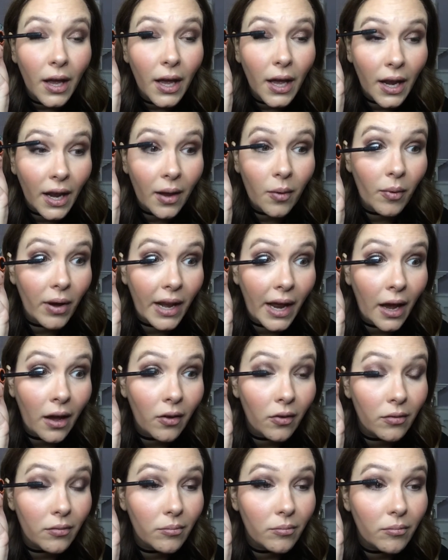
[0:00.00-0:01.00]
and I went
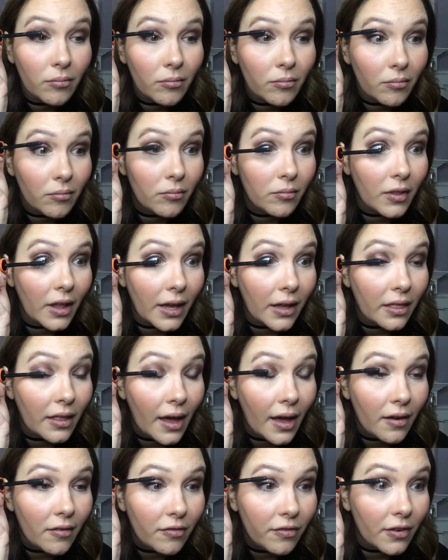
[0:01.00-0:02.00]
out like
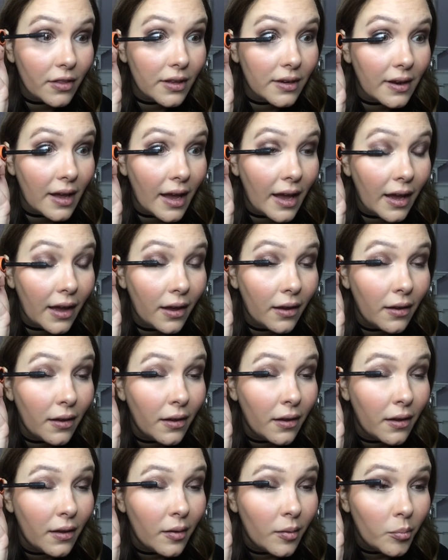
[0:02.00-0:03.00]
that for the day
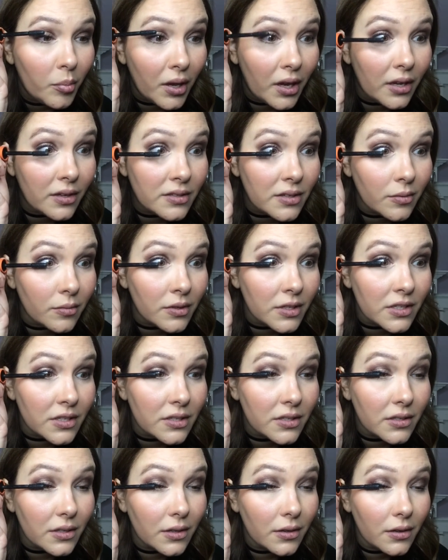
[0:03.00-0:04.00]
because it
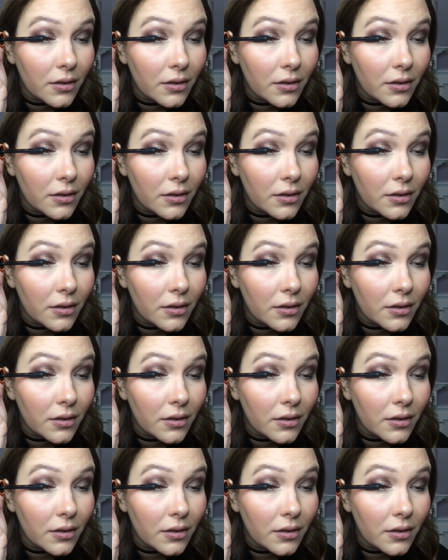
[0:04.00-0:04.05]
was